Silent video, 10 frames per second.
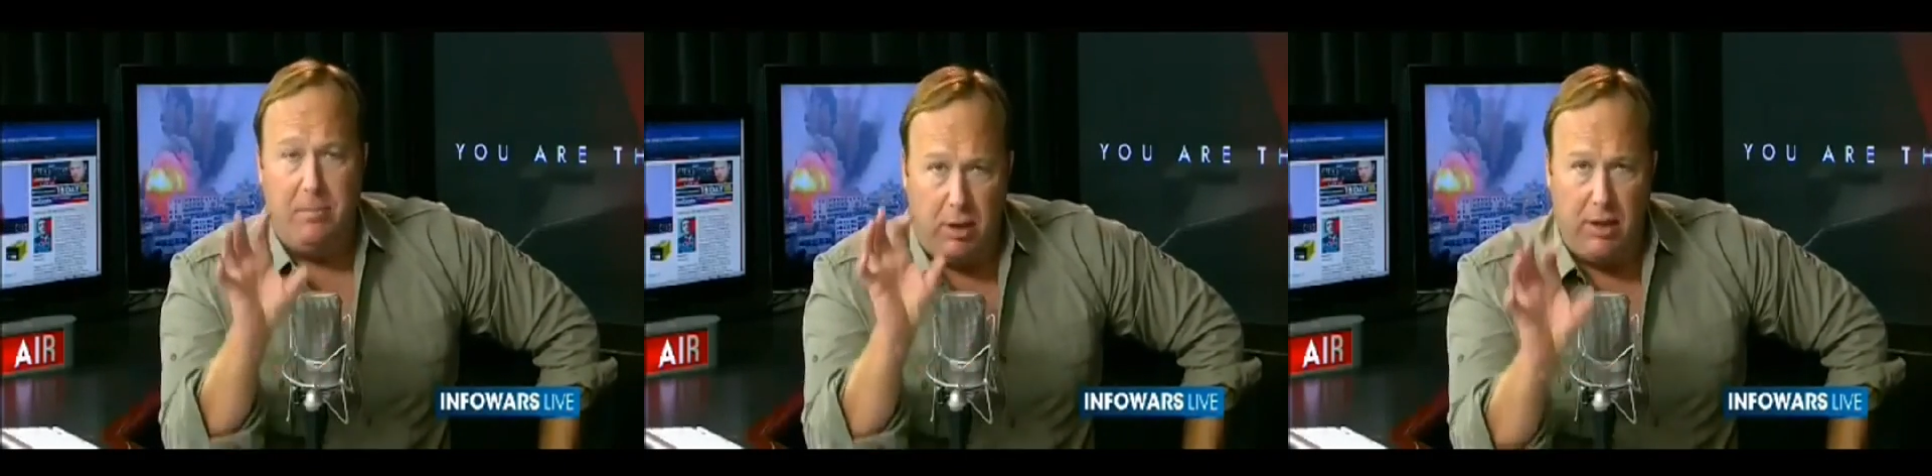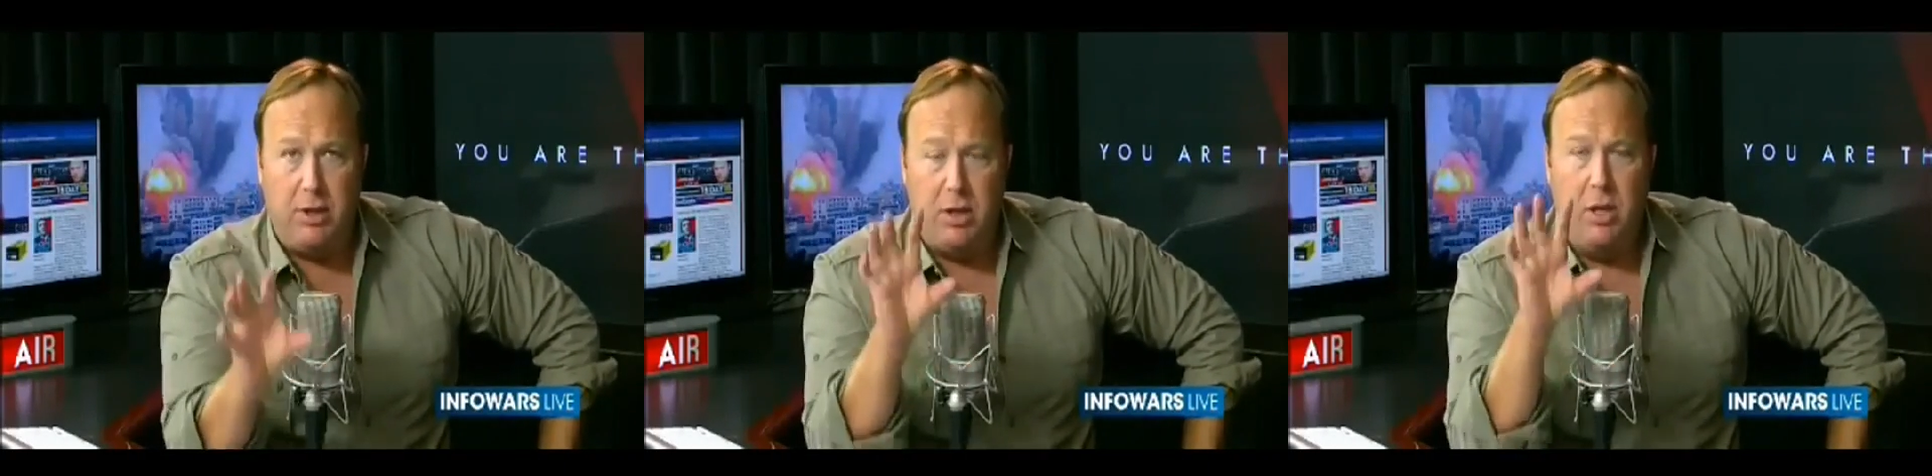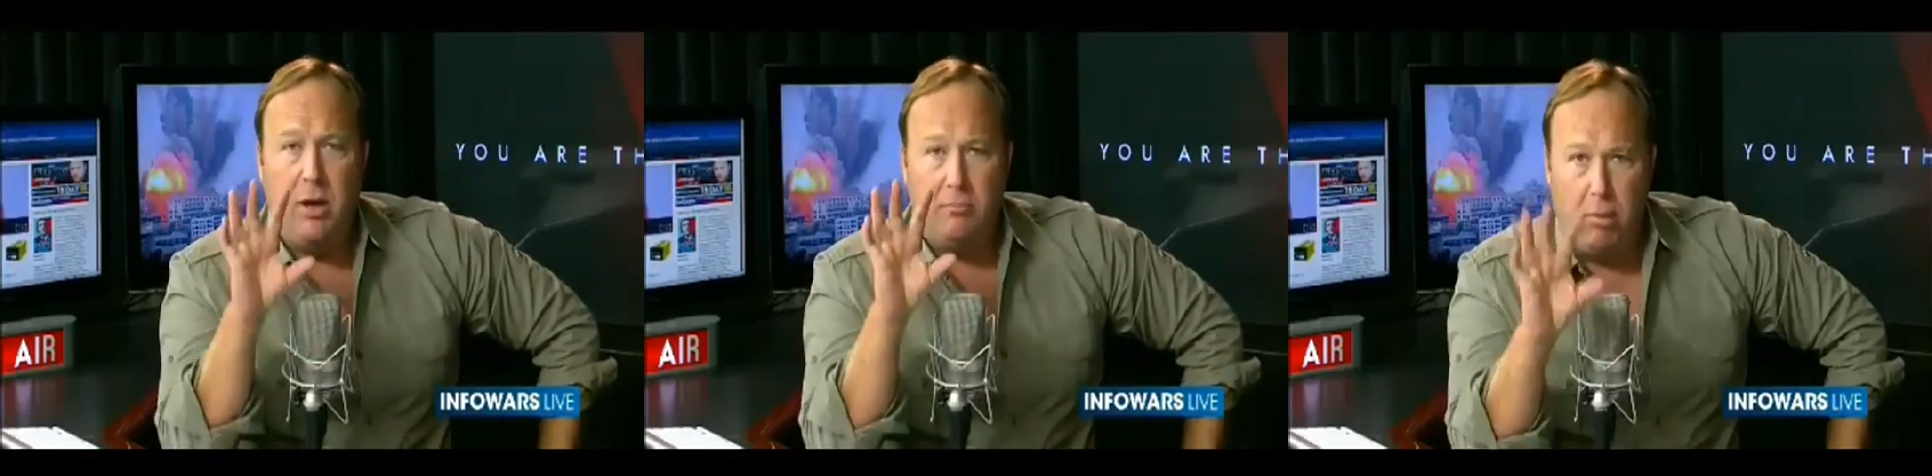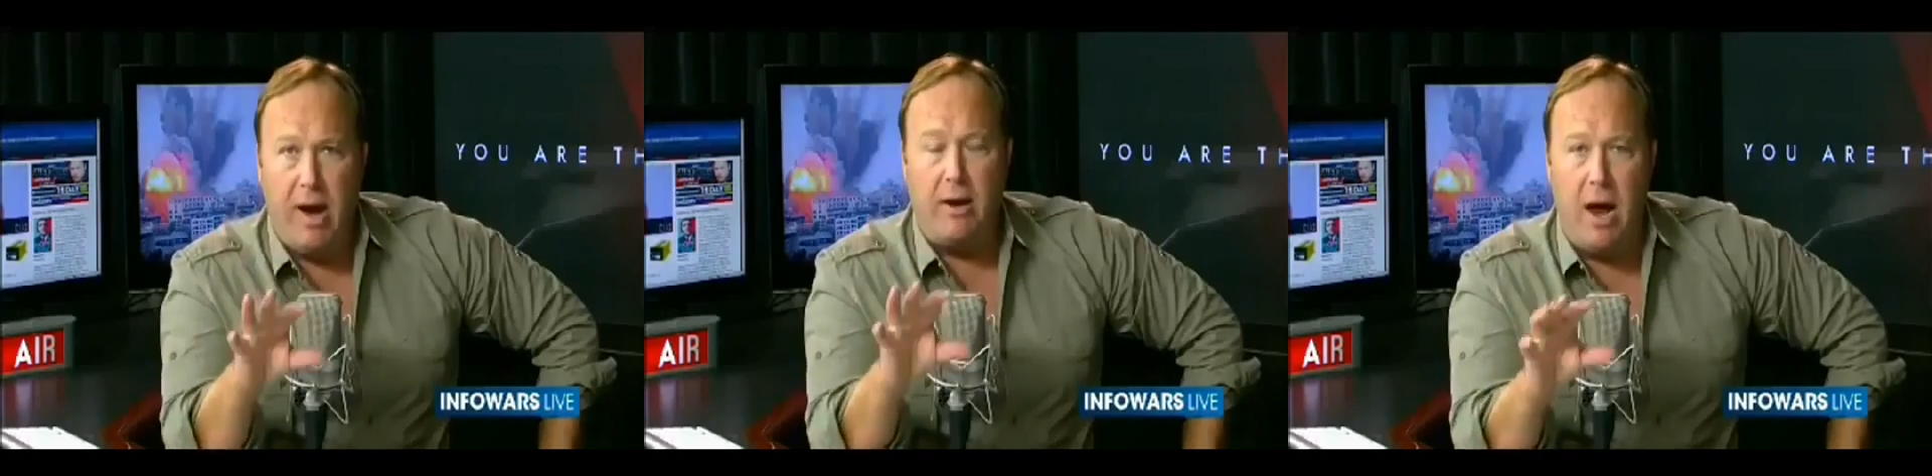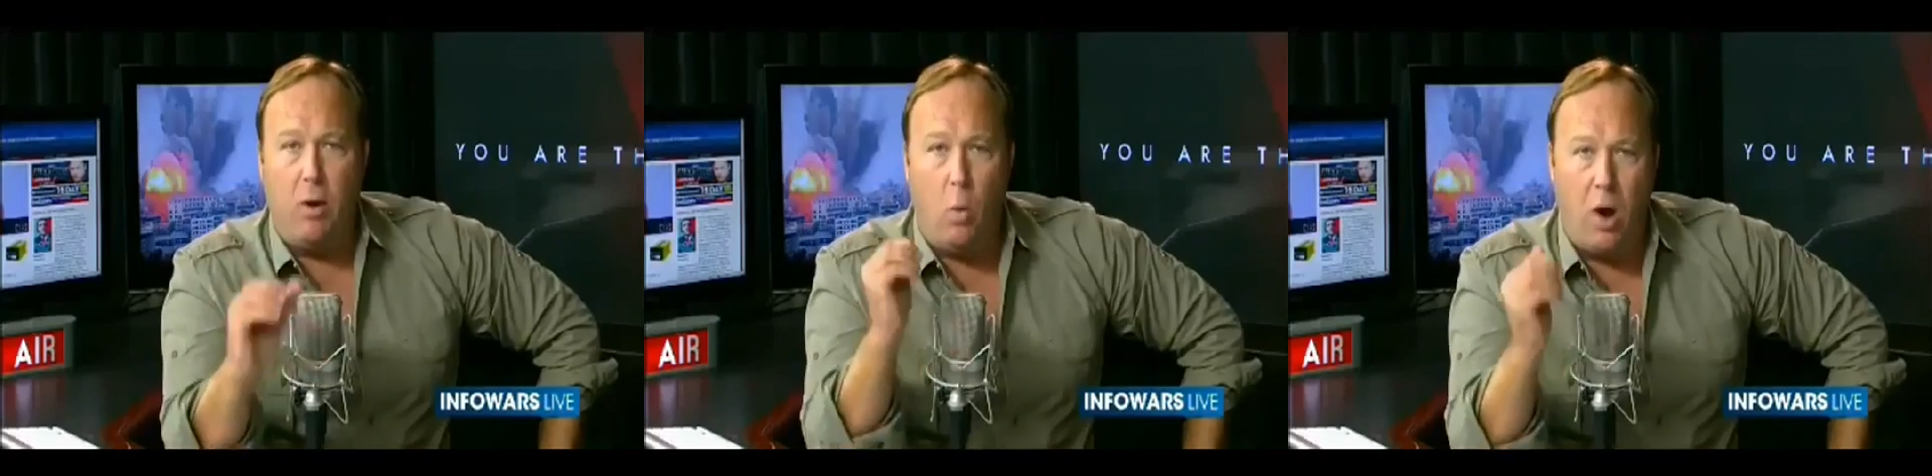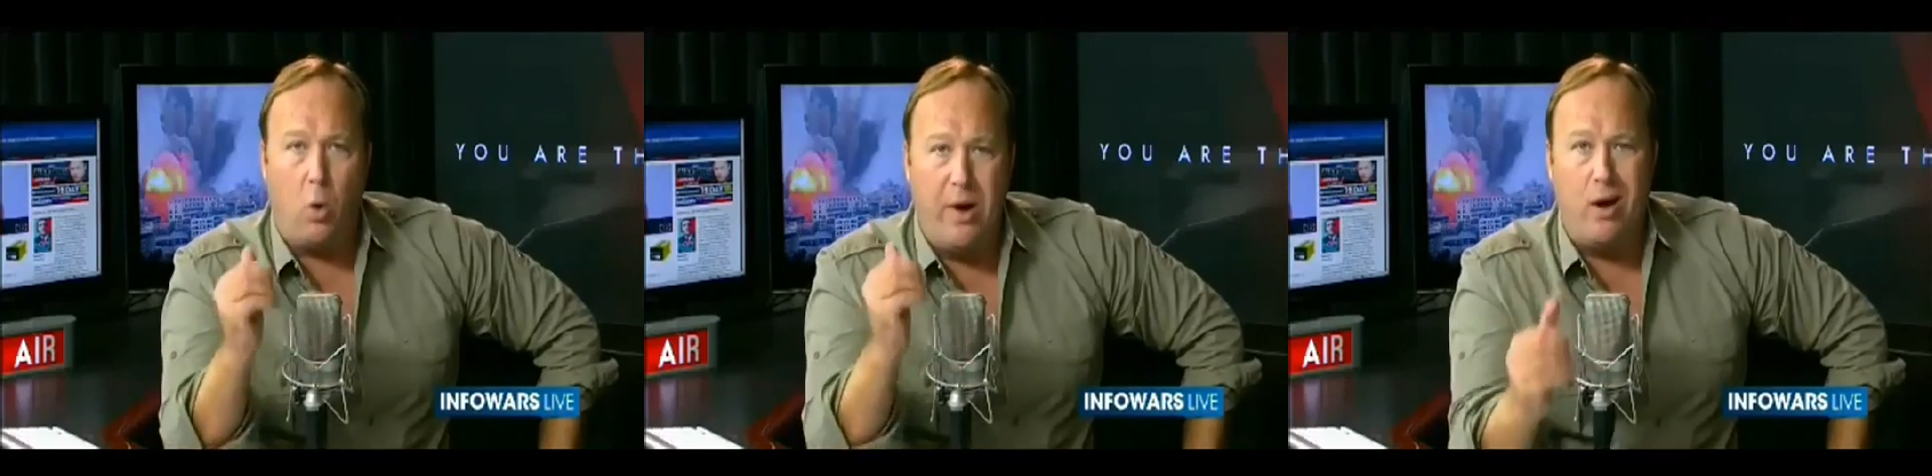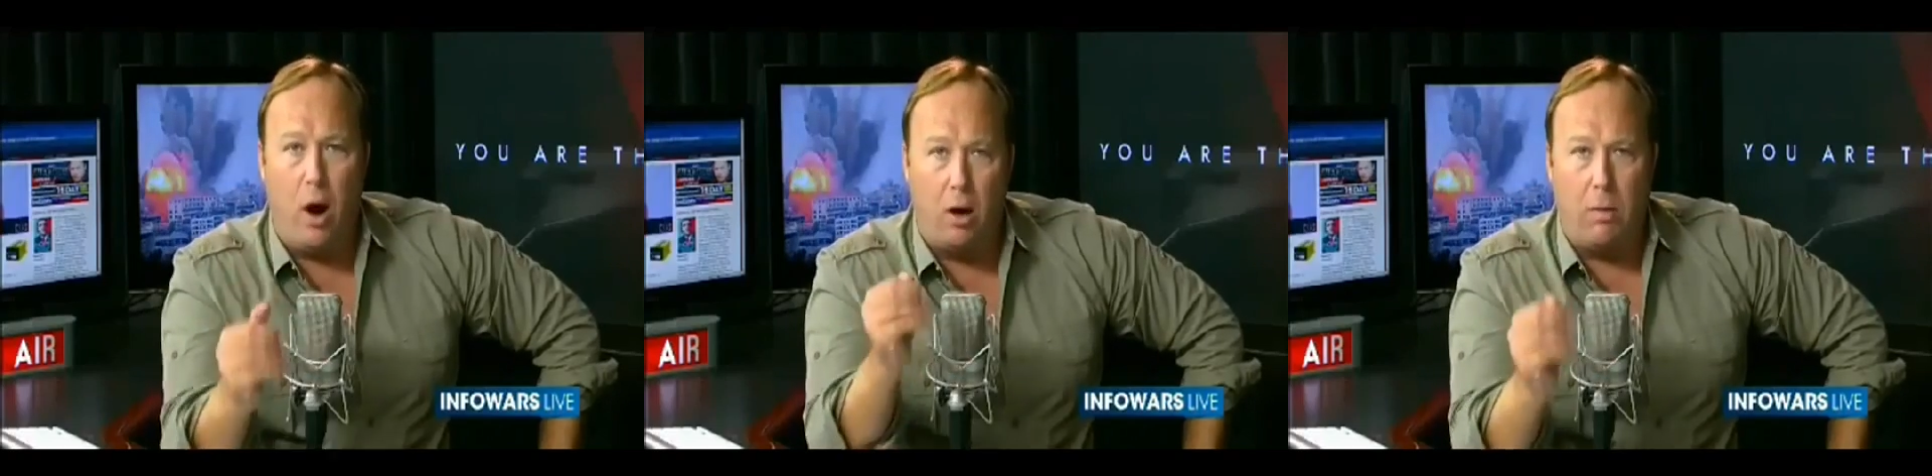but please break down where
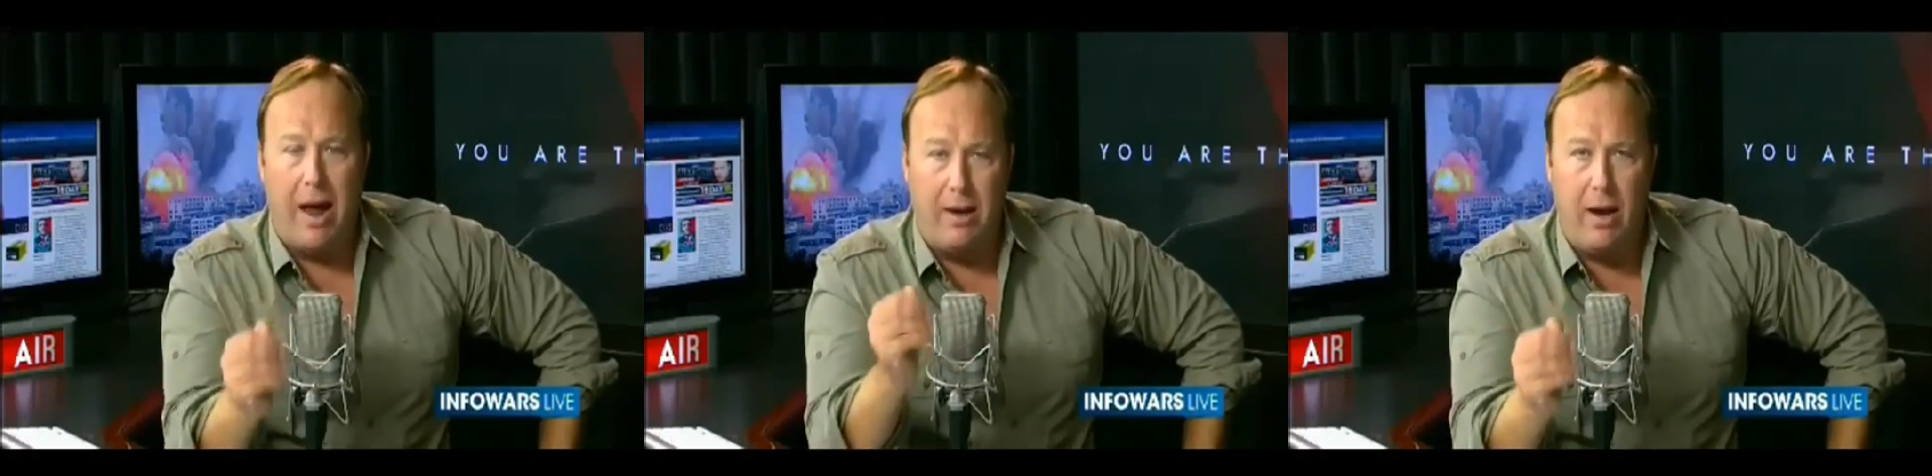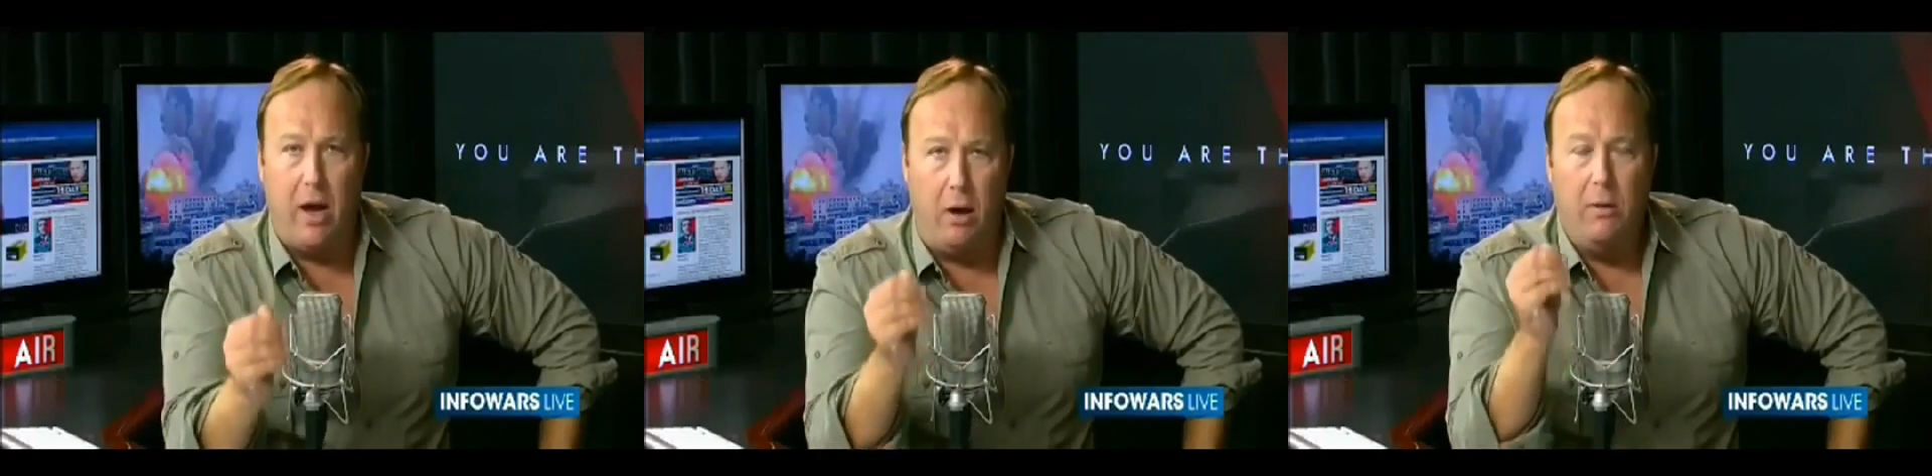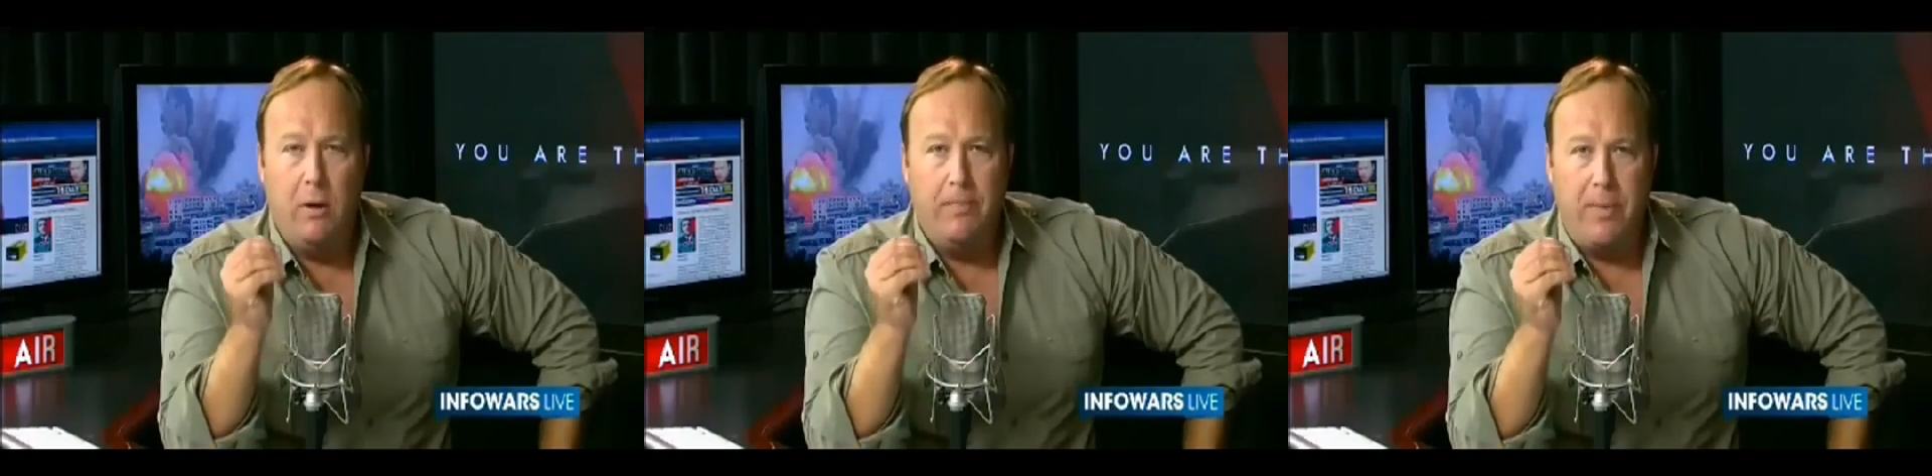we are right now.